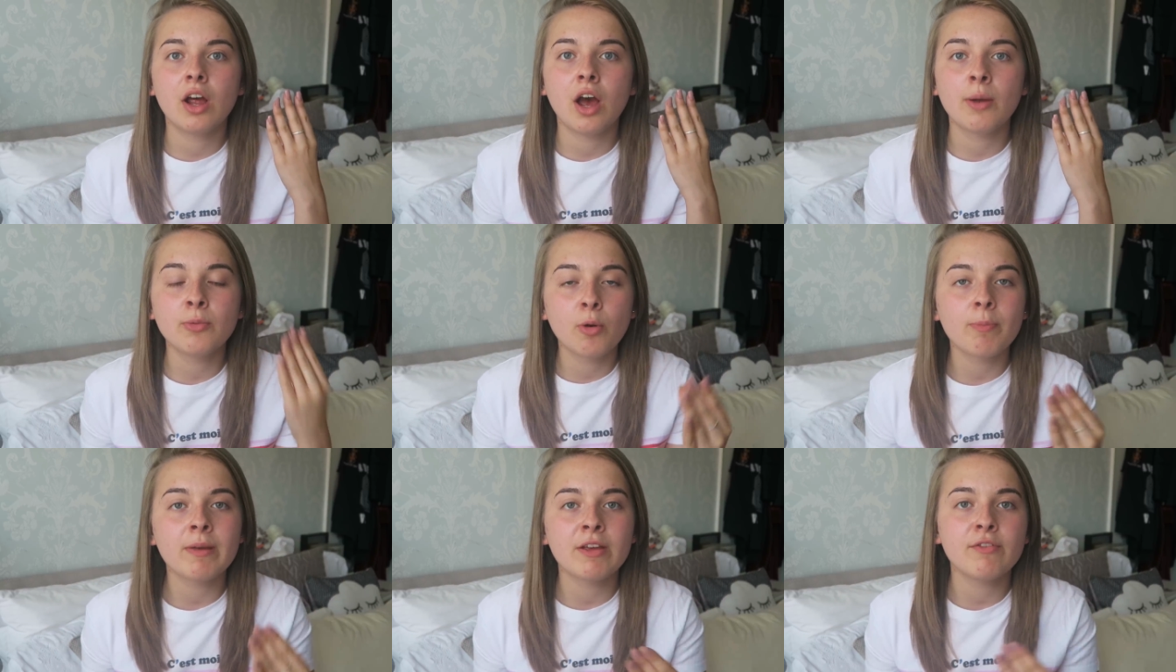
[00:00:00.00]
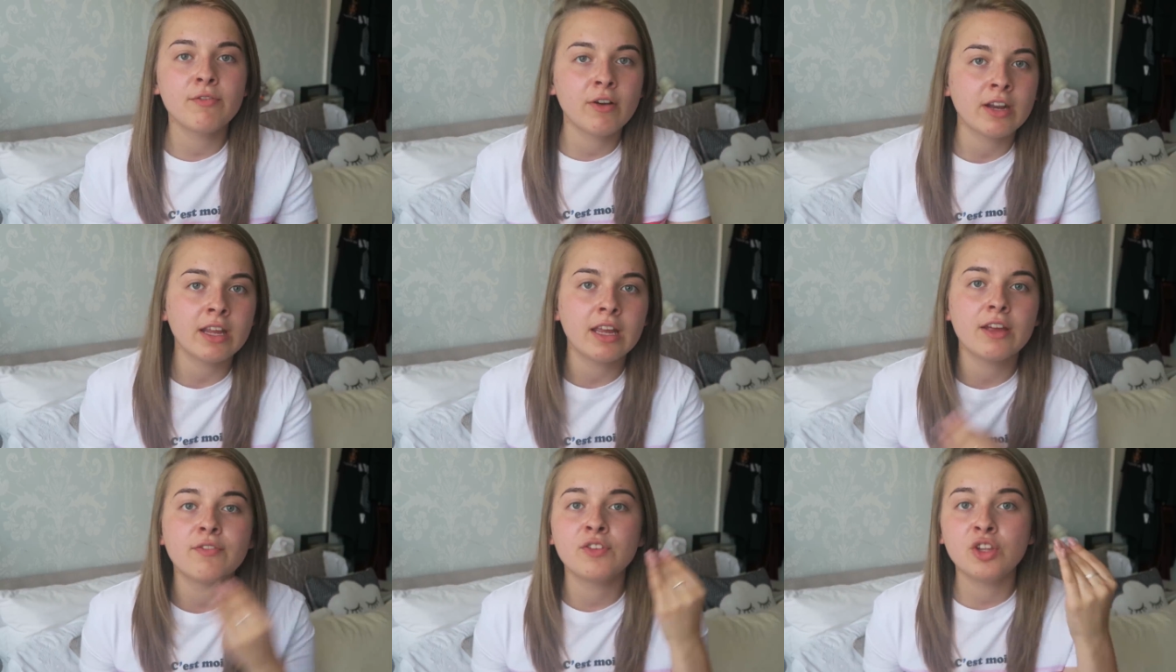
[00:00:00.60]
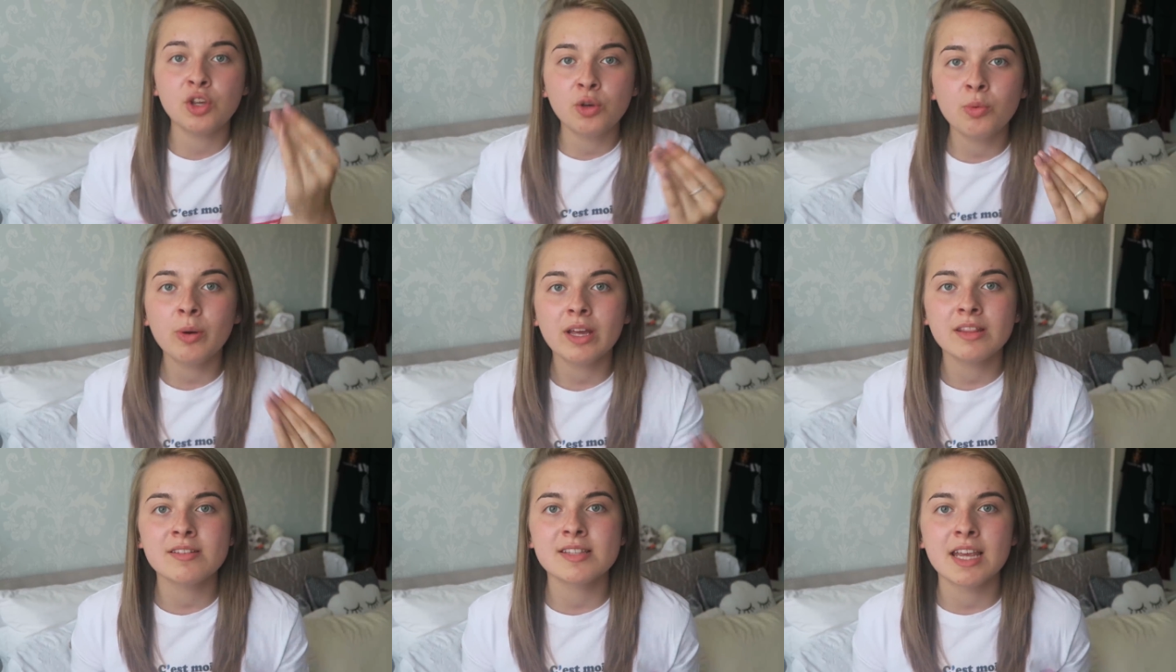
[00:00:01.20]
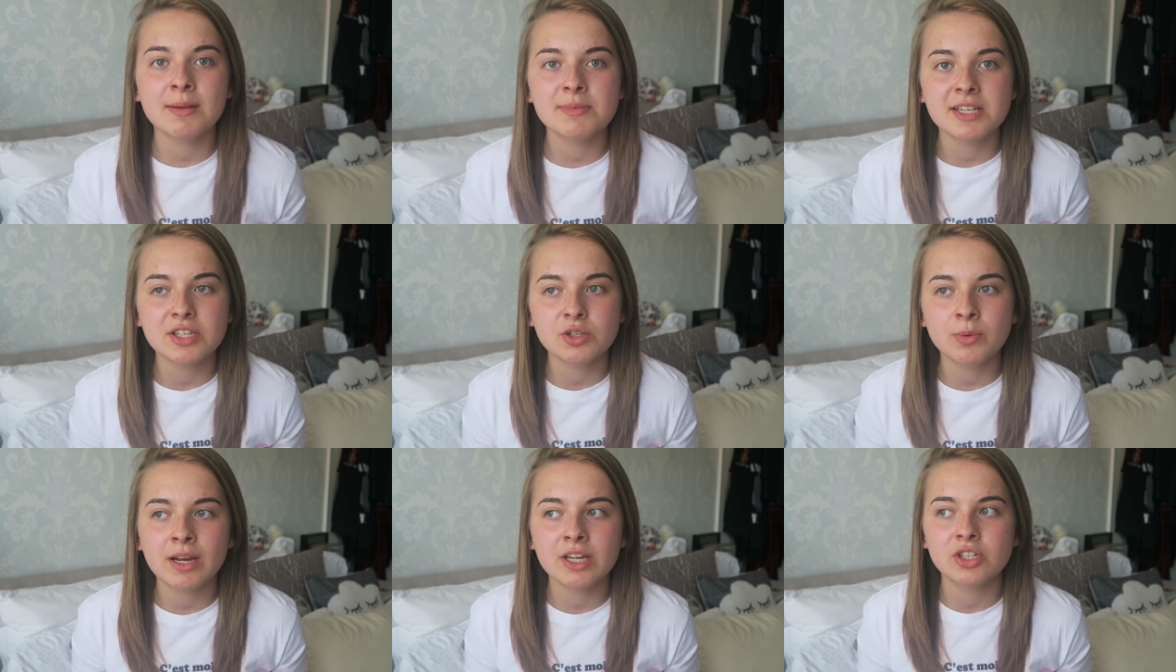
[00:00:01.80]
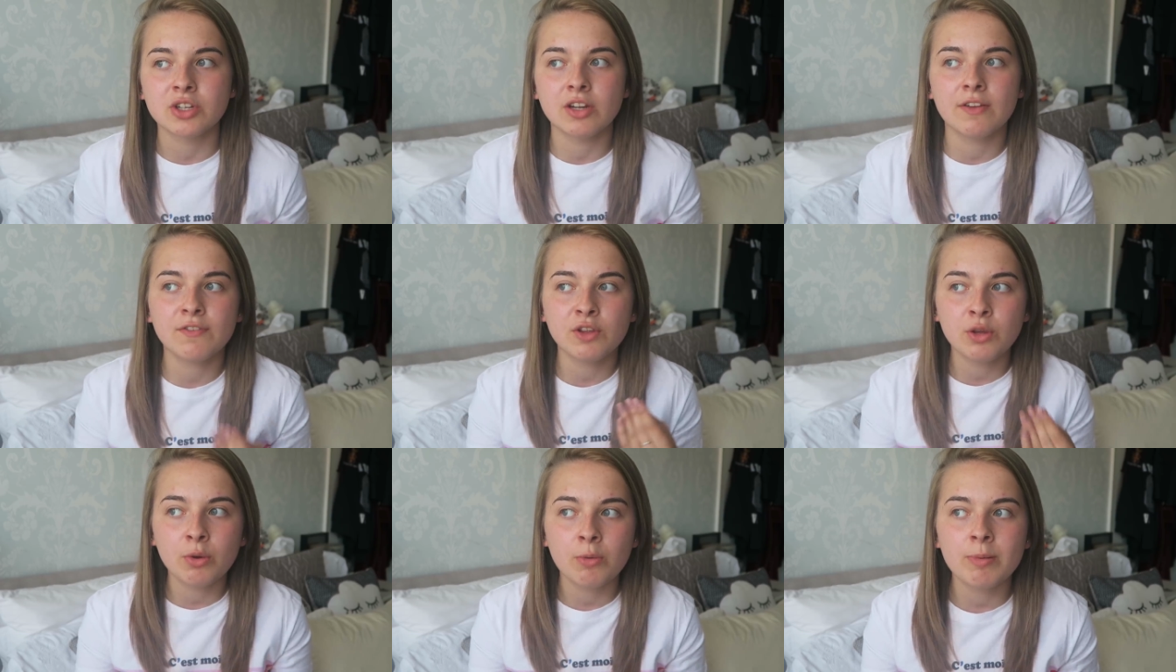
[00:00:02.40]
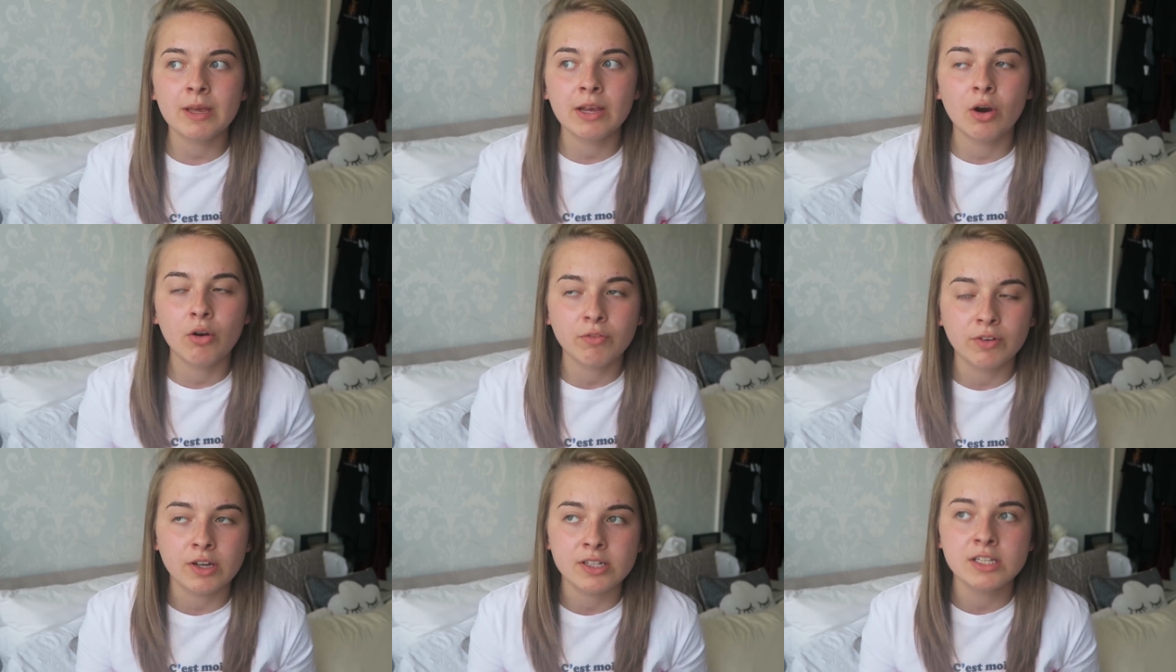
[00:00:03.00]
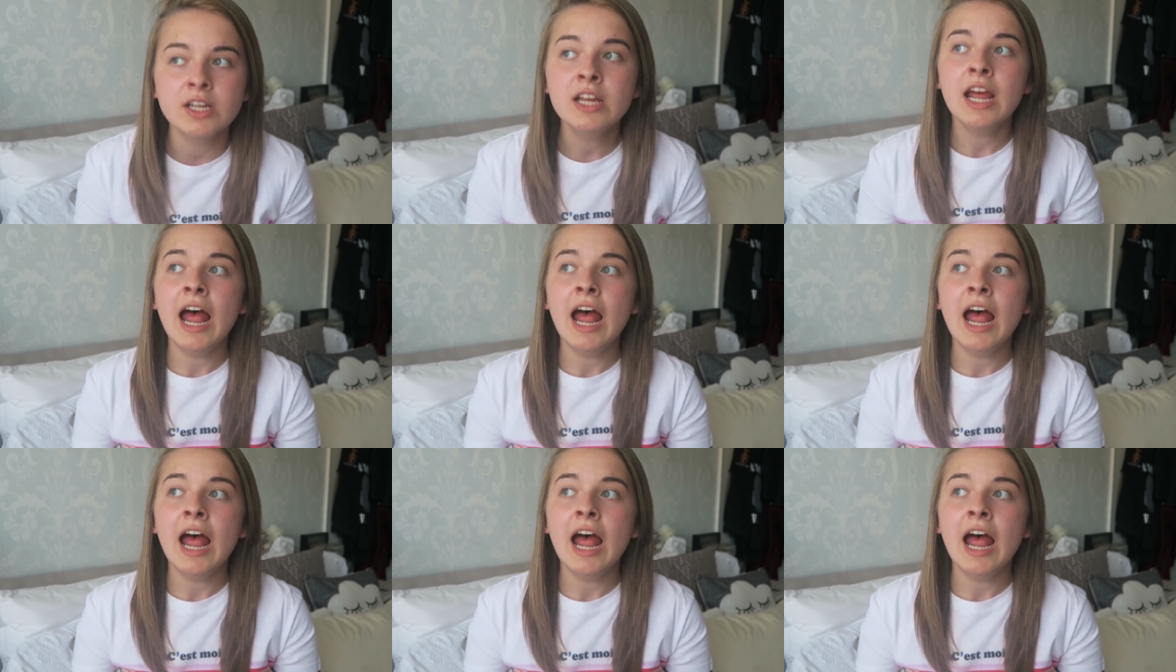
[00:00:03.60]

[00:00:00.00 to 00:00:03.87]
I'm not being funny, if you were in the same situation, if you were being offered